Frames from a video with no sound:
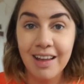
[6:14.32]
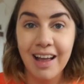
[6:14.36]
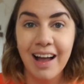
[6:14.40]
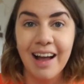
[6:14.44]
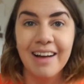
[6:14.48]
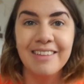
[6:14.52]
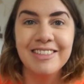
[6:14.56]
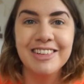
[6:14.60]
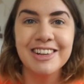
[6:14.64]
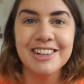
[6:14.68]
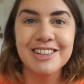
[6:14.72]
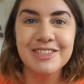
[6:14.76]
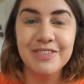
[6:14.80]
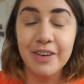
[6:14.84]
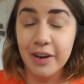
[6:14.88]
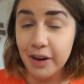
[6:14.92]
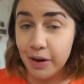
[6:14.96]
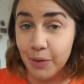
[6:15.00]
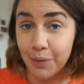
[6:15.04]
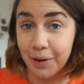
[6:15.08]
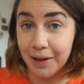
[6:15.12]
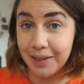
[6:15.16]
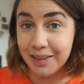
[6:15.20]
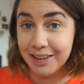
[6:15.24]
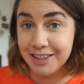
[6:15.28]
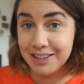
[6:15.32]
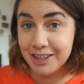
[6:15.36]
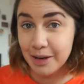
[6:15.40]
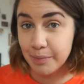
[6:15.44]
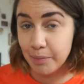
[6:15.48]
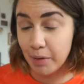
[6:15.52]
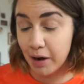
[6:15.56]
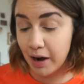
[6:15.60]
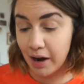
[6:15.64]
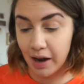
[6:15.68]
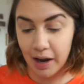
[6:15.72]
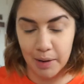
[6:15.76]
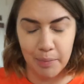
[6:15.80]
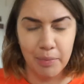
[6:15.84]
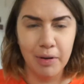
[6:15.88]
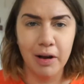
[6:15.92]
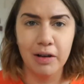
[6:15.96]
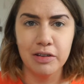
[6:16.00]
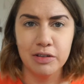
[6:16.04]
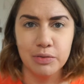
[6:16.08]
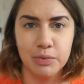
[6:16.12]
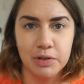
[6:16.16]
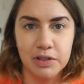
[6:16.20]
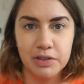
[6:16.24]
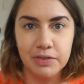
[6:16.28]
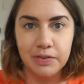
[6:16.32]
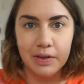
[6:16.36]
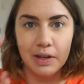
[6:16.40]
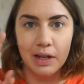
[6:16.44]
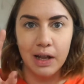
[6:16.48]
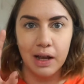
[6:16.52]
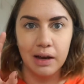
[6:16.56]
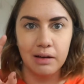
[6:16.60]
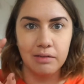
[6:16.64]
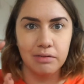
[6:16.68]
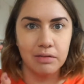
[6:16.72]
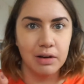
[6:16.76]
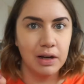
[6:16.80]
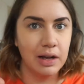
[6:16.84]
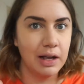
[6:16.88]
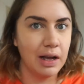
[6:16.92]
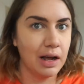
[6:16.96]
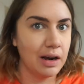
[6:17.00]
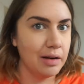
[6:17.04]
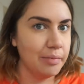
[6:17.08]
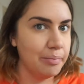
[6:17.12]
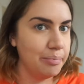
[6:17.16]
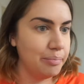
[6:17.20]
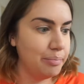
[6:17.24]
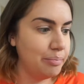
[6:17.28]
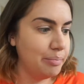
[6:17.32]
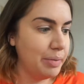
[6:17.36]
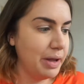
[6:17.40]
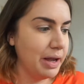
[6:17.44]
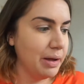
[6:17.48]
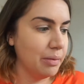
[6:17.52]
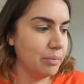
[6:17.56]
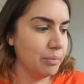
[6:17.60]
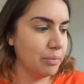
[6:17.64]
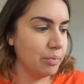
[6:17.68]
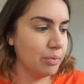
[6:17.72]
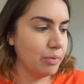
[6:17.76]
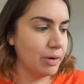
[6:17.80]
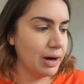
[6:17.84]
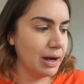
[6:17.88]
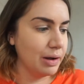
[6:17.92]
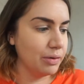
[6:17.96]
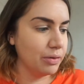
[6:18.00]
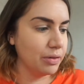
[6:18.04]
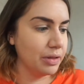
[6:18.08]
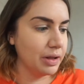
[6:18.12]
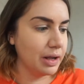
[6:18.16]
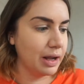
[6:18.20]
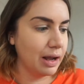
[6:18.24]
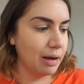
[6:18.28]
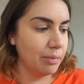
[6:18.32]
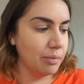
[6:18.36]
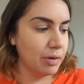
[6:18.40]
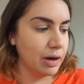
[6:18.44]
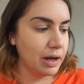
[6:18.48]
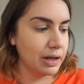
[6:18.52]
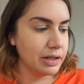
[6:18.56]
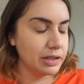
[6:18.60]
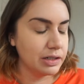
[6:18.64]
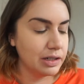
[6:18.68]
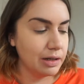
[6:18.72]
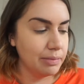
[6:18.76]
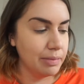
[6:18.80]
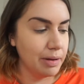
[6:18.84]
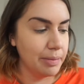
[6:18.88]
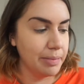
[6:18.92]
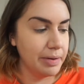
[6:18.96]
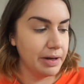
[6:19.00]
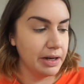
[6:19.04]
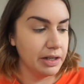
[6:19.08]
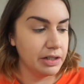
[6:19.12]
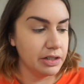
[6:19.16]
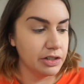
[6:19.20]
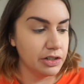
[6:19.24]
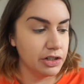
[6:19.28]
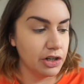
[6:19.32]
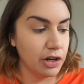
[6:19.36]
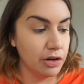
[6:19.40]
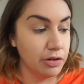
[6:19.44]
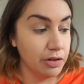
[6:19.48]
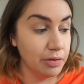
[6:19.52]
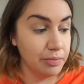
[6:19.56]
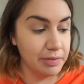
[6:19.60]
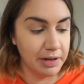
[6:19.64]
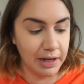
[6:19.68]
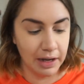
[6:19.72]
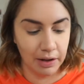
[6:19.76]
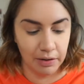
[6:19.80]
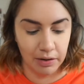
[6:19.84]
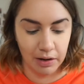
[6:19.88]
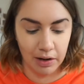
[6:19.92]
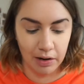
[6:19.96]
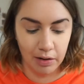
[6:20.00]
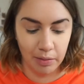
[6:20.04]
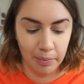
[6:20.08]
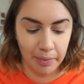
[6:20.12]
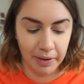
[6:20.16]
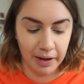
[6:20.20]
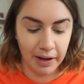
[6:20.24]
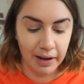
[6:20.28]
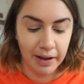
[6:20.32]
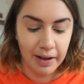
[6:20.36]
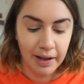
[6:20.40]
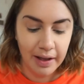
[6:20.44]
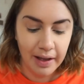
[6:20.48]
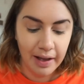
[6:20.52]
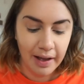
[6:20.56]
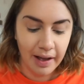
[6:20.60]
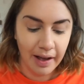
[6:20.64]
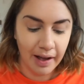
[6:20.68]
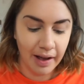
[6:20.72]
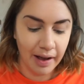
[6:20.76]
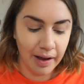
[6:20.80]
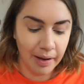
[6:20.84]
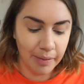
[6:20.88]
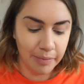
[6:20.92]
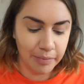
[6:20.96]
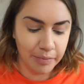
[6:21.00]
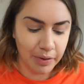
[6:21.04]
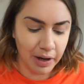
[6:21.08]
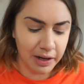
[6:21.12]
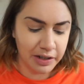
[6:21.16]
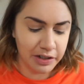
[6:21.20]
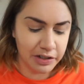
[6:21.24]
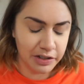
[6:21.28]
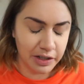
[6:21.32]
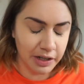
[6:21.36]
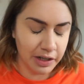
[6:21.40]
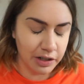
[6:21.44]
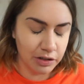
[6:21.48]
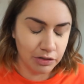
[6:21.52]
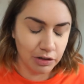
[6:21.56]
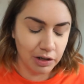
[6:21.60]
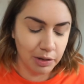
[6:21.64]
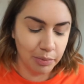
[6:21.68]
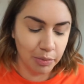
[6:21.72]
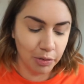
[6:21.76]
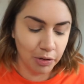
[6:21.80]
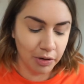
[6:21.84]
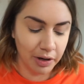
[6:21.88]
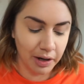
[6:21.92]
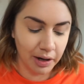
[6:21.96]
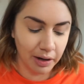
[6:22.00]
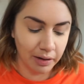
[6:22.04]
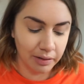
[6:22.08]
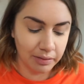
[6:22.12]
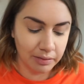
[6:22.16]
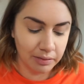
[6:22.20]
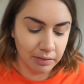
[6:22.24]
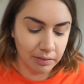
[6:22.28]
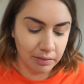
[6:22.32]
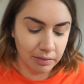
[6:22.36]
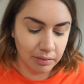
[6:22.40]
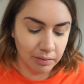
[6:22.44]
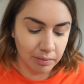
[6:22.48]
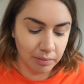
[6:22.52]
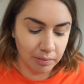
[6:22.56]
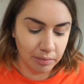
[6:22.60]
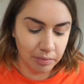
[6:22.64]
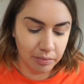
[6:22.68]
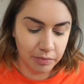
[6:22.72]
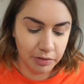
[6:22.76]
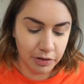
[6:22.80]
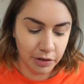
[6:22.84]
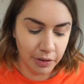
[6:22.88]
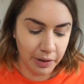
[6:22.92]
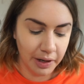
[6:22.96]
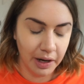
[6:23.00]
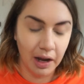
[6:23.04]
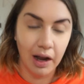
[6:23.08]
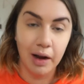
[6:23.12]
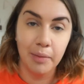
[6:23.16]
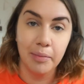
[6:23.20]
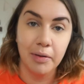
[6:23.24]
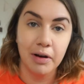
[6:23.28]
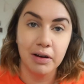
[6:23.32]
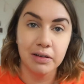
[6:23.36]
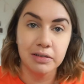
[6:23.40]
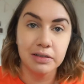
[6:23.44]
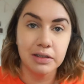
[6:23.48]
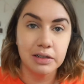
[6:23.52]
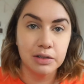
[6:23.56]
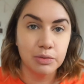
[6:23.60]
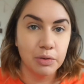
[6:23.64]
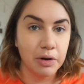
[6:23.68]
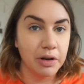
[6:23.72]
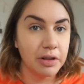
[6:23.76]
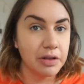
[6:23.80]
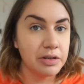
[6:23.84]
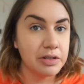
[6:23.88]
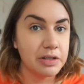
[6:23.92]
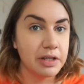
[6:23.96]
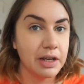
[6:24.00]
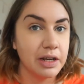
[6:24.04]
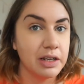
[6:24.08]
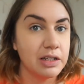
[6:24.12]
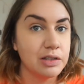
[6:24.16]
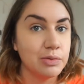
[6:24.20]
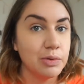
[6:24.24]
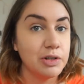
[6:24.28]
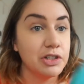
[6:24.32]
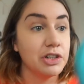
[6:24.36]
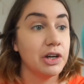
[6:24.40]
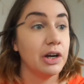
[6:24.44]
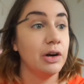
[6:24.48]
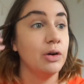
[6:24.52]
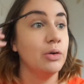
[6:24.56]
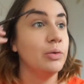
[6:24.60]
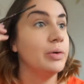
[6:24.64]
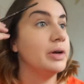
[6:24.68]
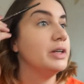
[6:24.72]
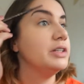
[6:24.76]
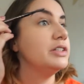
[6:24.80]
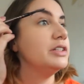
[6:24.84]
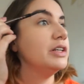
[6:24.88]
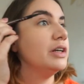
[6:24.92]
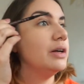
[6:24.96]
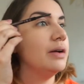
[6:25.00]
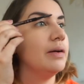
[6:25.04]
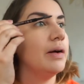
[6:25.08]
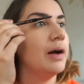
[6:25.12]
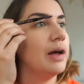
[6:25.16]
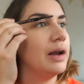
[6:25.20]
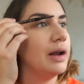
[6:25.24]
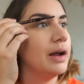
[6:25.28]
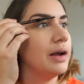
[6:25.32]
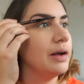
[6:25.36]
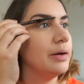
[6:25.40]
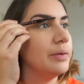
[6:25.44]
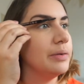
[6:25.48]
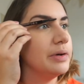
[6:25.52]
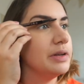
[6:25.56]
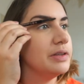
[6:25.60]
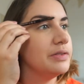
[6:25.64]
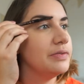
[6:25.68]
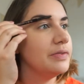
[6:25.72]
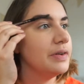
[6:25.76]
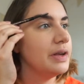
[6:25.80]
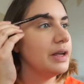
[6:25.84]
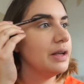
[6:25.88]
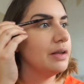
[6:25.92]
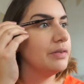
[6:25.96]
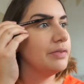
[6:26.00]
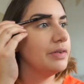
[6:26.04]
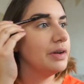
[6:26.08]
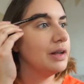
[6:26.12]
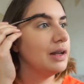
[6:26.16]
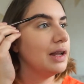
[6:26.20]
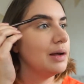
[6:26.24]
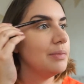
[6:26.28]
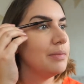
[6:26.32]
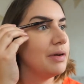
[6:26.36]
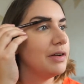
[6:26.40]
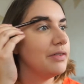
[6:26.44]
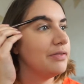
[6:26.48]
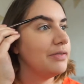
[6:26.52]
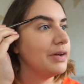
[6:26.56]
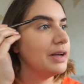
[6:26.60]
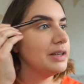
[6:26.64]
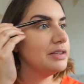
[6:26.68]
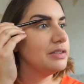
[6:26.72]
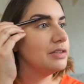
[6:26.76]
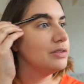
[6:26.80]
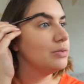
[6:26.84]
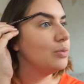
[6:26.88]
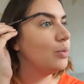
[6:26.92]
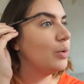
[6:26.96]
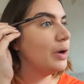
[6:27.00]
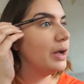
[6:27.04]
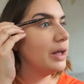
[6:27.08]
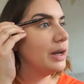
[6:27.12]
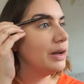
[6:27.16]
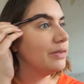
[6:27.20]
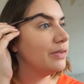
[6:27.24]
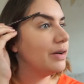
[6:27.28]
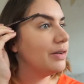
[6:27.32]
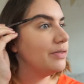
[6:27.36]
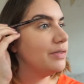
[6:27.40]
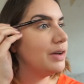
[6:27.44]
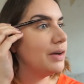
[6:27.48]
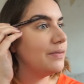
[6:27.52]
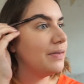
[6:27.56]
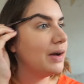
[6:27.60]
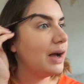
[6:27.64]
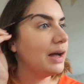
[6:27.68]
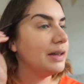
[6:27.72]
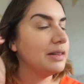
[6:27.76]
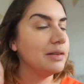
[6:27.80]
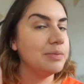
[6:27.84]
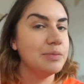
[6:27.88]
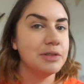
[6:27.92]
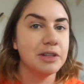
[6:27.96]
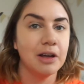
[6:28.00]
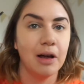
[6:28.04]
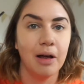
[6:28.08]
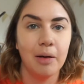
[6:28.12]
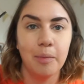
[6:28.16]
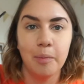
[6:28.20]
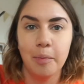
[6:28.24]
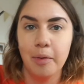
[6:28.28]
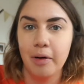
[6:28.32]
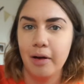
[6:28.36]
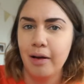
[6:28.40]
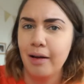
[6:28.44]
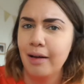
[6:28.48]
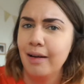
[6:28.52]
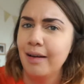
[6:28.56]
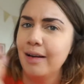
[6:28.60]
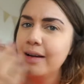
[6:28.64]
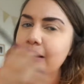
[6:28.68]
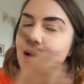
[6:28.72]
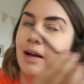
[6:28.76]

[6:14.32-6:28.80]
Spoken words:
I've just very quickly done my eyebrows, which feel like really kind of big and brown on the camera, actually. Maybe I need to tone them down a little bit. I just think it's really boring doing eyebrows. It's one of those things which I always do, and I always think feel like my face is weird if I've never had them done, but